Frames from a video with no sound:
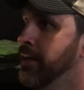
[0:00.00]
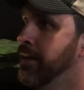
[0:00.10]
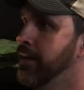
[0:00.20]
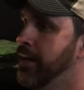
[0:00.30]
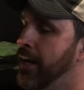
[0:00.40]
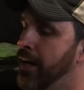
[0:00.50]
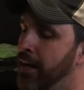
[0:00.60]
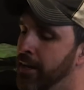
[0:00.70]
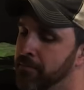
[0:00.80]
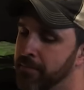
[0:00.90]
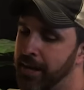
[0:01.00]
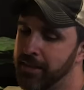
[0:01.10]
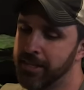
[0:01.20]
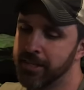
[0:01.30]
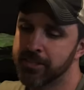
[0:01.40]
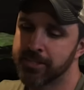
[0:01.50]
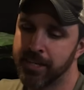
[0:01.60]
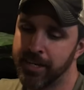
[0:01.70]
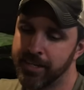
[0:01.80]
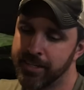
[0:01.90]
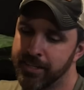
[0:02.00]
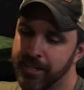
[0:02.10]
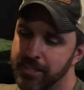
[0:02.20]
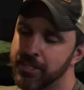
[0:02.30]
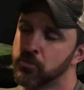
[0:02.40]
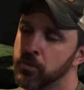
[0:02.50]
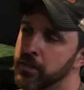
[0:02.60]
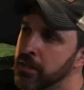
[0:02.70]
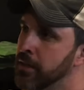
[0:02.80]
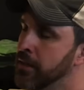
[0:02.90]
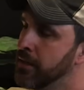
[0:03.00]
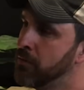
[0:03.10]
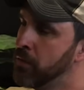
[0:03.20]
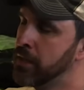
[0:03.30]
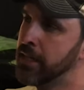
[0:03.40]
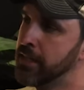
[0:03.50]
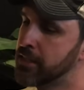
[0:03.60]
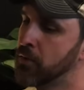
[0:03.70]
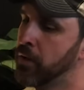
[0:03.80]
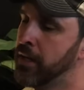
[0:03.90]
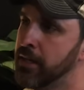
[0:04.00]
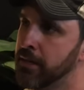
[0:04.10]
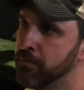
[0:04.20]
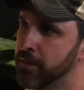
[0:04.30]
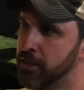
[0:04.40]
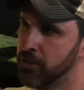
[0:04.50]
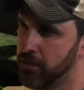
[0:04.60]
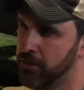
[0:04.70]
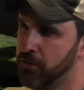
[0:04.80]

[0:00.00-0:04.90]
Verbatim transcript: Yeah, um, I think it's uh, I think it's really. really neat to see what he can potentially